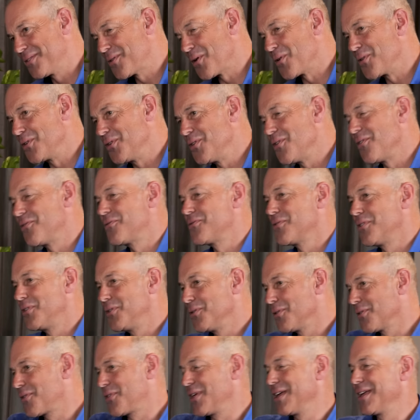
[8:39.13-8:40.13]
got an offer
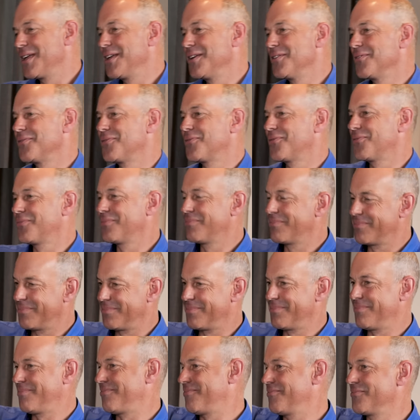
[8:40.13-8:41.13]
and you're thinking of
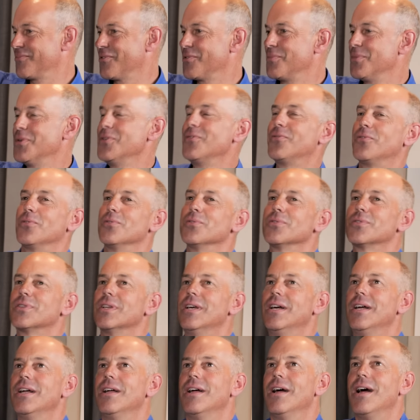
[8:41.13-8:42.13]

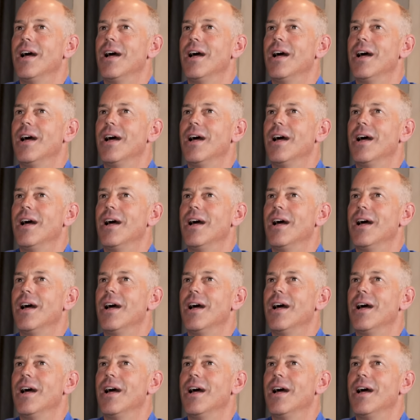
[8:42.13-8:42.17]
removals.